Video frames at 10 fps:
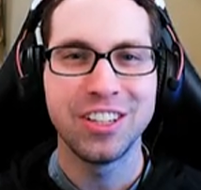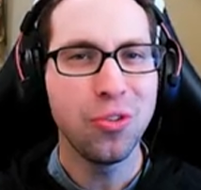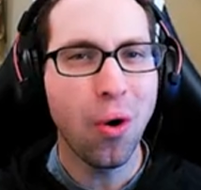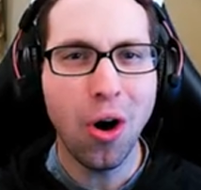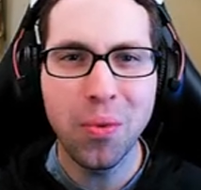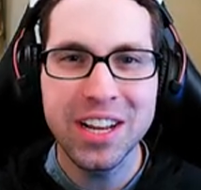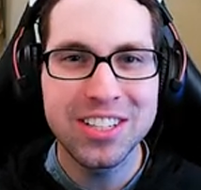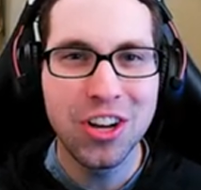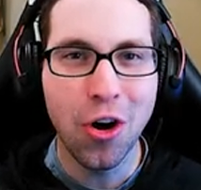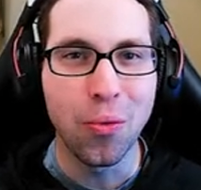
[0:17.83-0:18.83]
You always
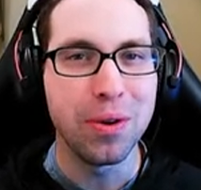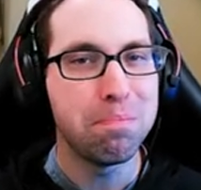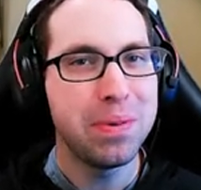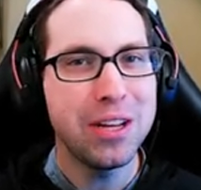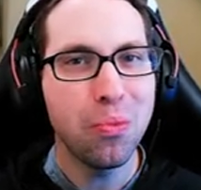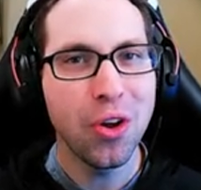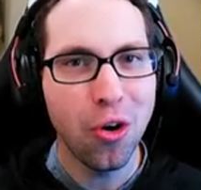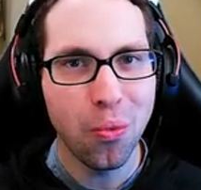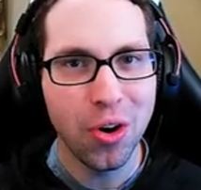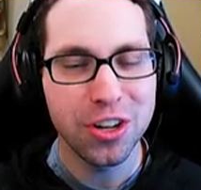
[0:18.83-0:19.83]
know when
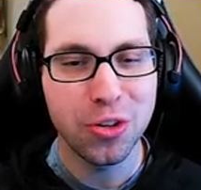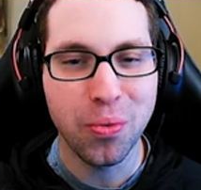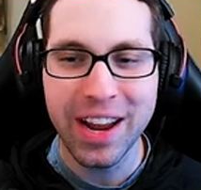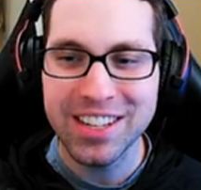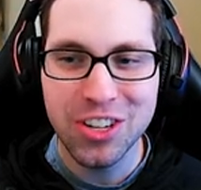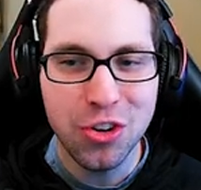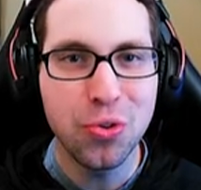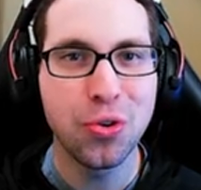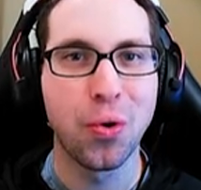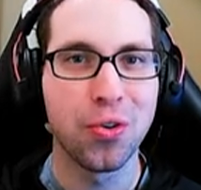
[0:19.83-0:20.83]
B101 creates a new
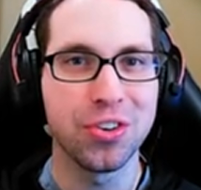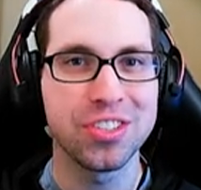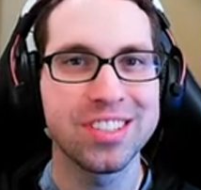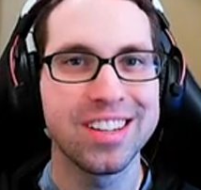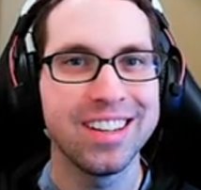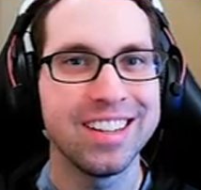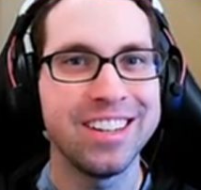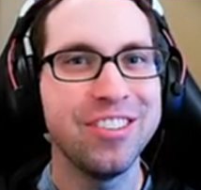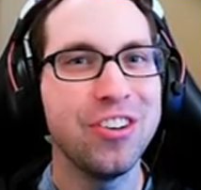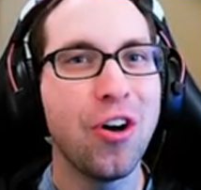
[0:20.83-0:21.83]
course,
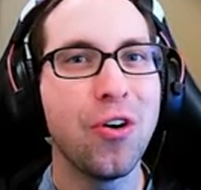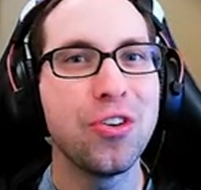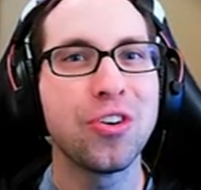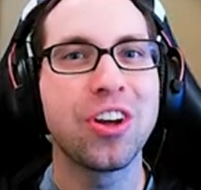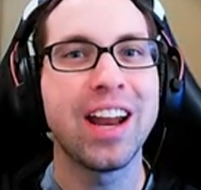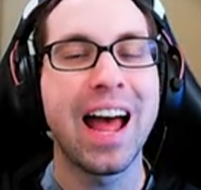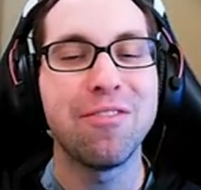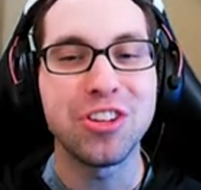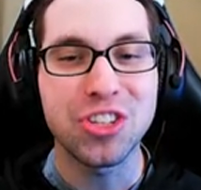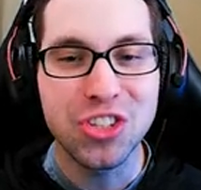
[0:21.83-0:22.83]
you know you're gonna have
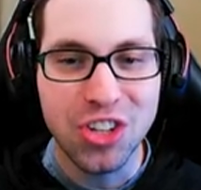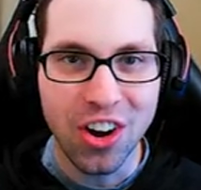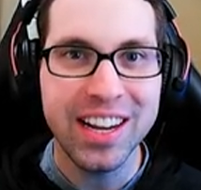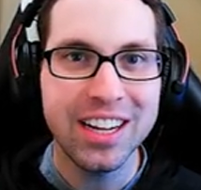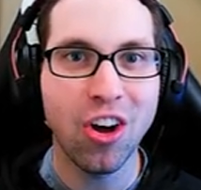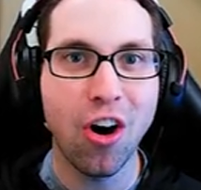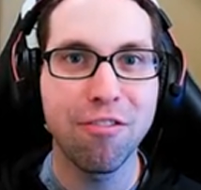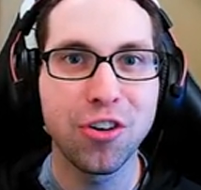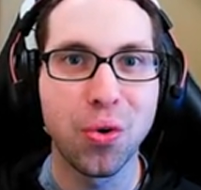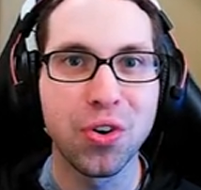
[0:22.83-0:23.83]
a stunning golf
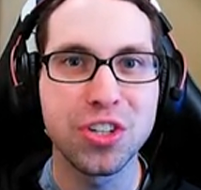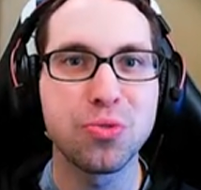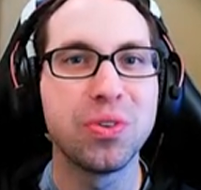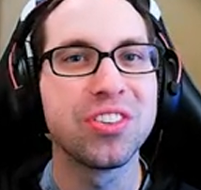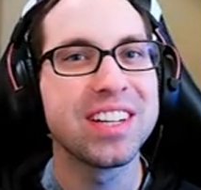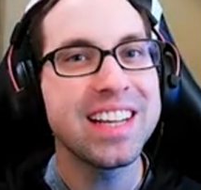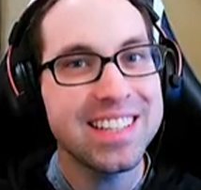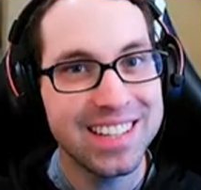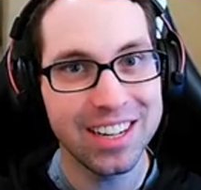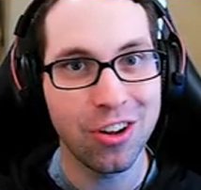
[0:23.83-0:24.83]
course,
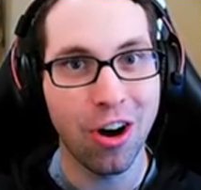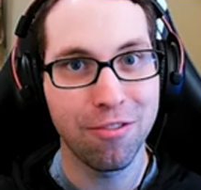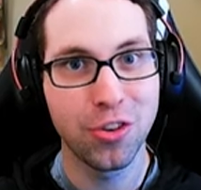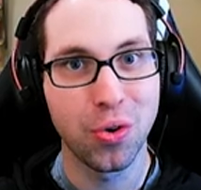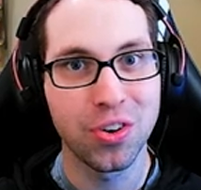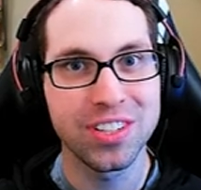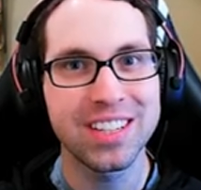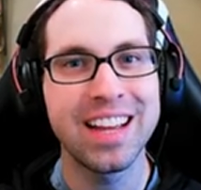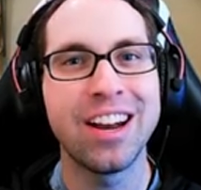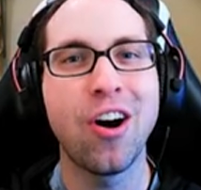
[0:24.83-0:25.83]
realistic golf course,
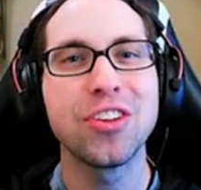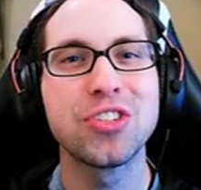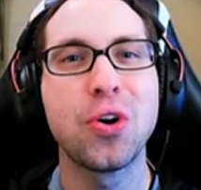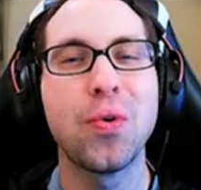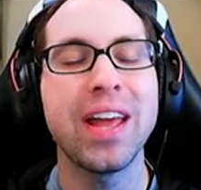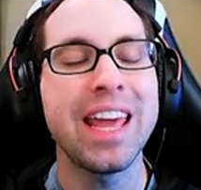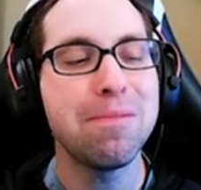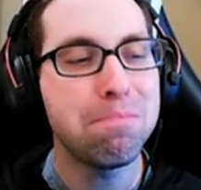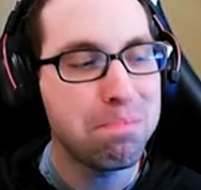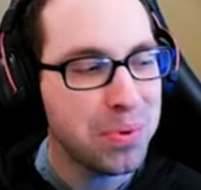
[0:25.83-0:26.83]
and also a
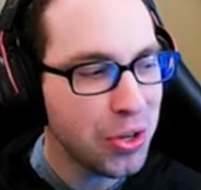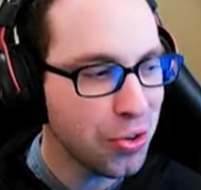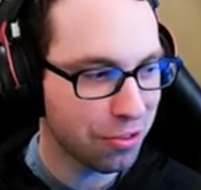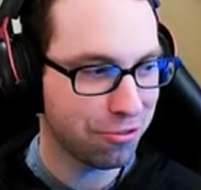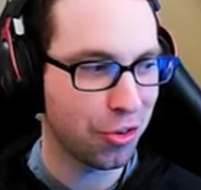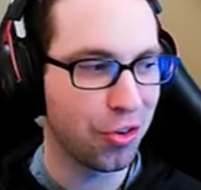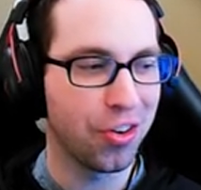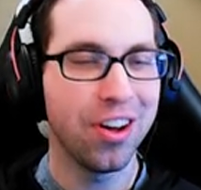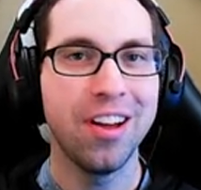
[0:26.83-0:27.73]
beautiful